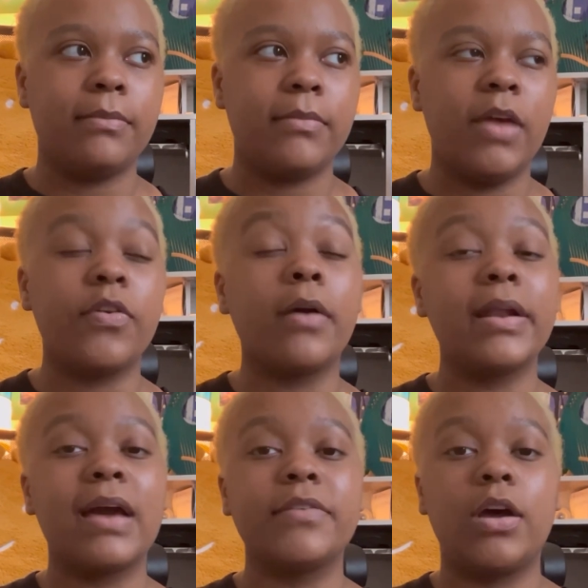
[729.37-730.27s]
if you already
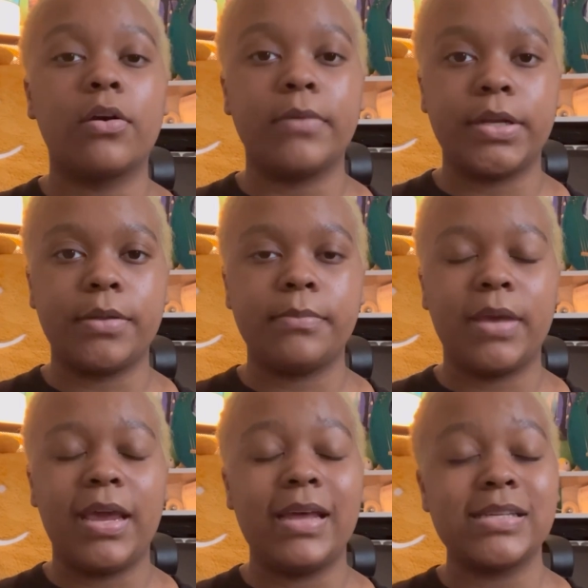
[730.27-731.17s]
have an ocarina
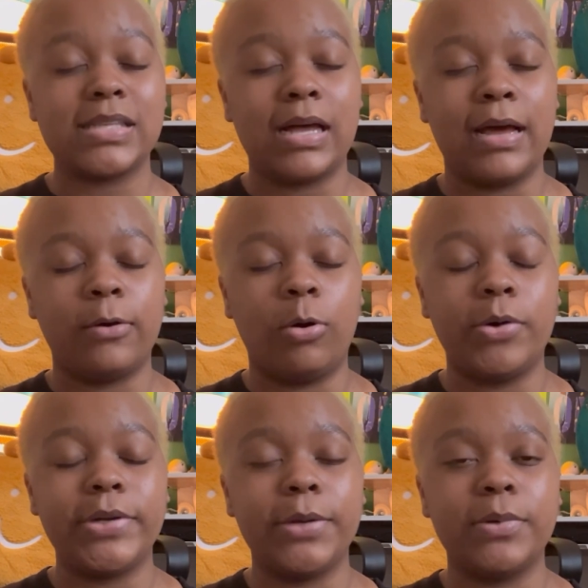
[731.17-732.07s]
and it's a high
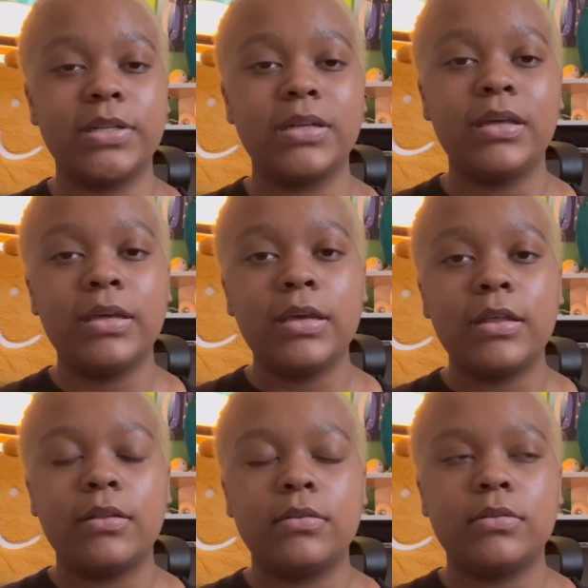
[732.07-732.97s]
quality one,
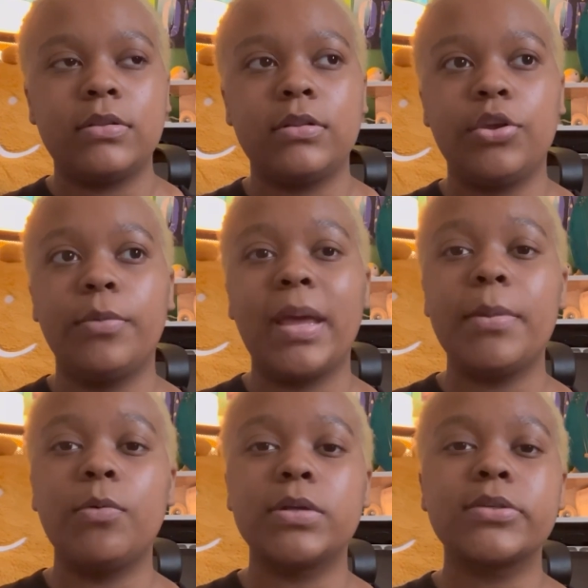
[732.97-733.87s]
you may be
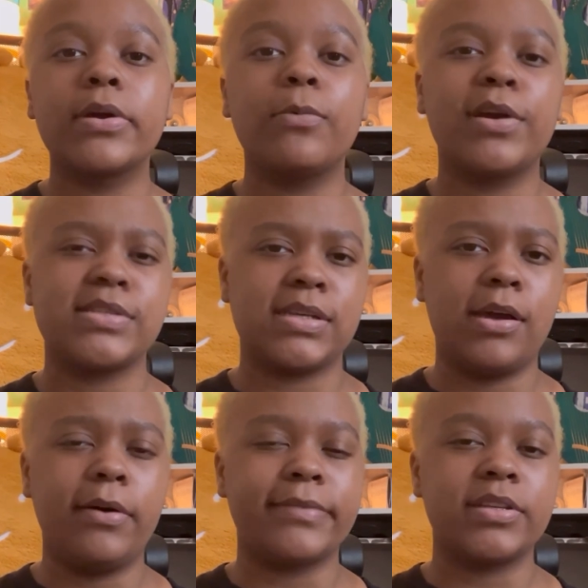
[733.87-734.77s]
wondering where to
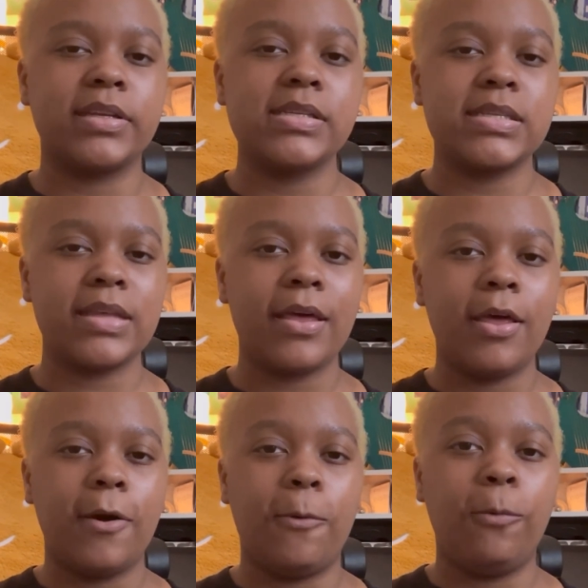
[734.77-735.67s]
go after this.
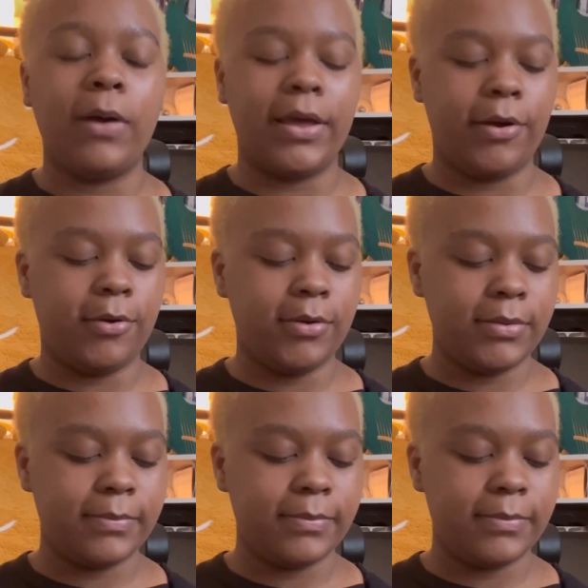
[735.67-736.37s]
Well,